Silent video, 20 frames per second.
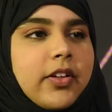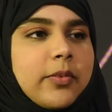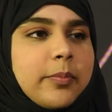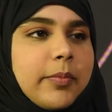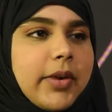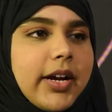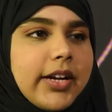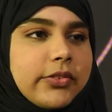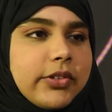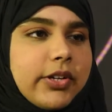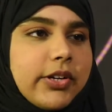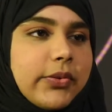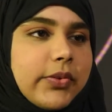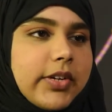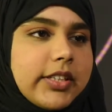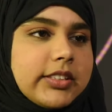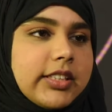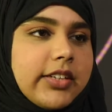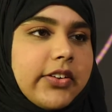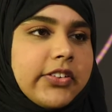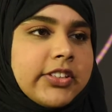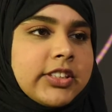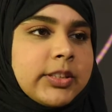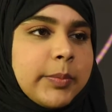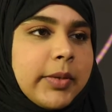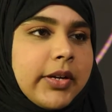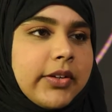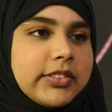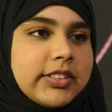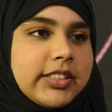of microaggression I've
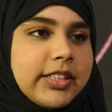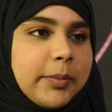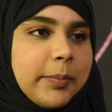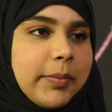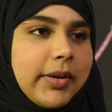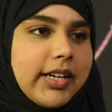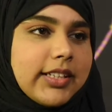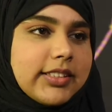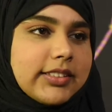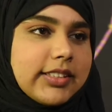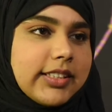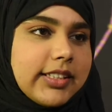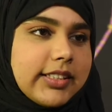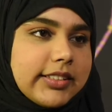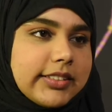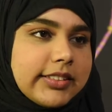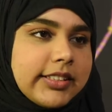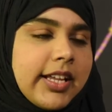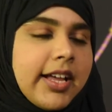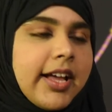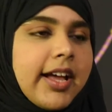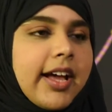experienced in the past is